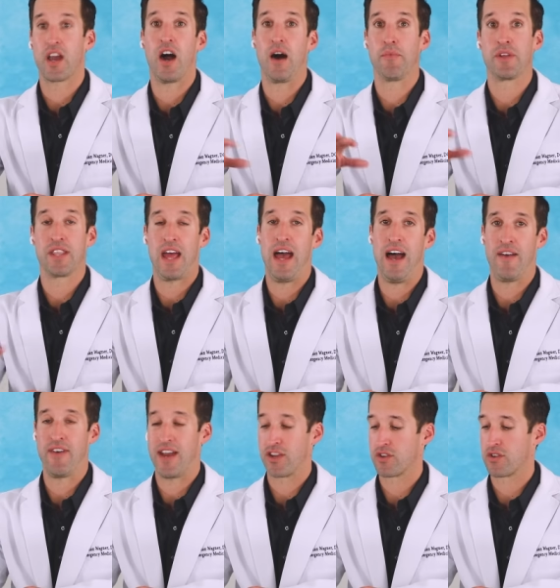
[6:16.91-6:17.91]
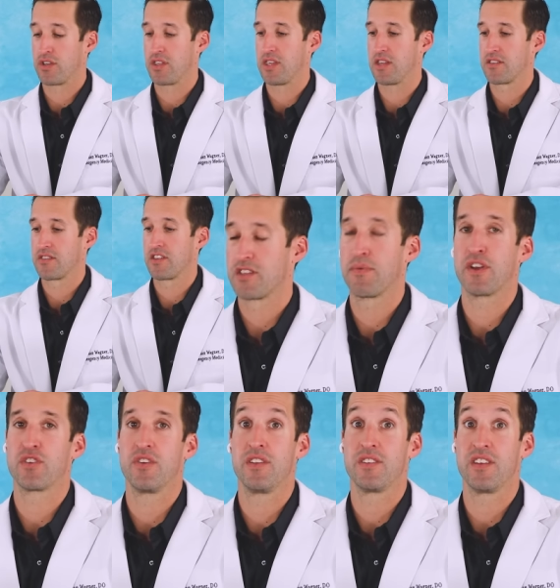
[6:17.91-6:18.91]
common to have actually this,
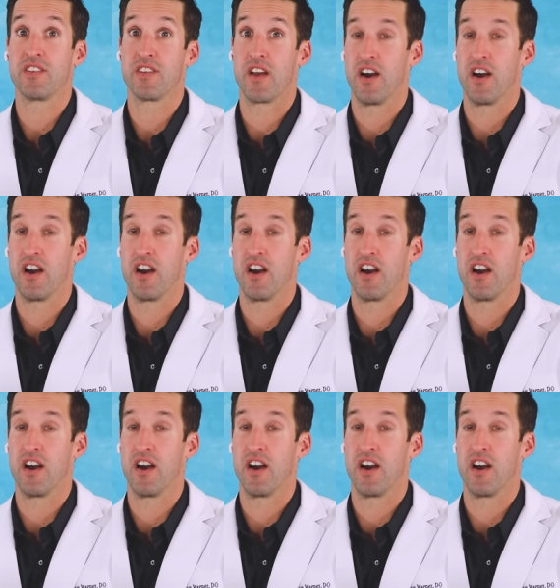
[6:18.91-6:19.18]
especially in teaching